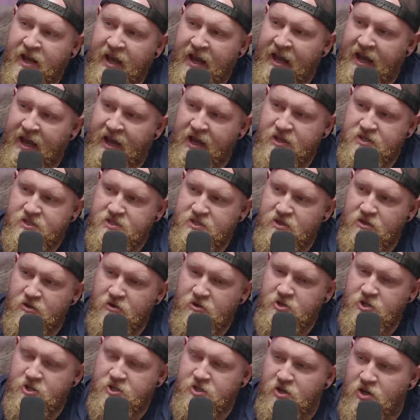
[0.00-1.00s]
cats and
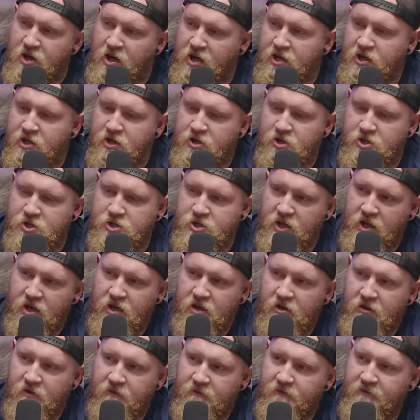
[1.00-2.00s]
they're just knocking your shit
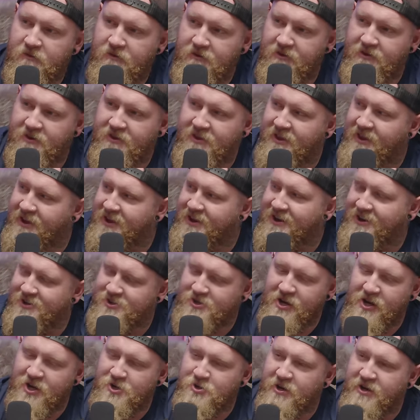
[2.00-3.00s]
over. You're
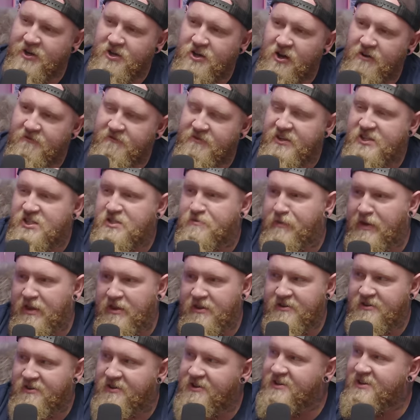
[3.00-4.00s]
trying to drink coffee and they spill
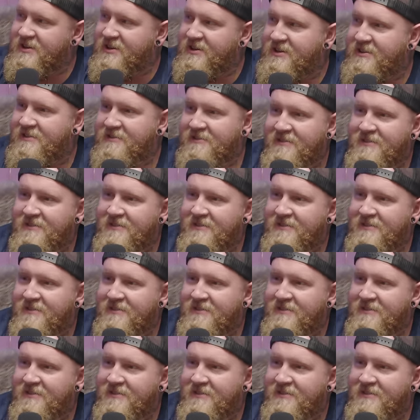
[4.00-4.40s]
it on you.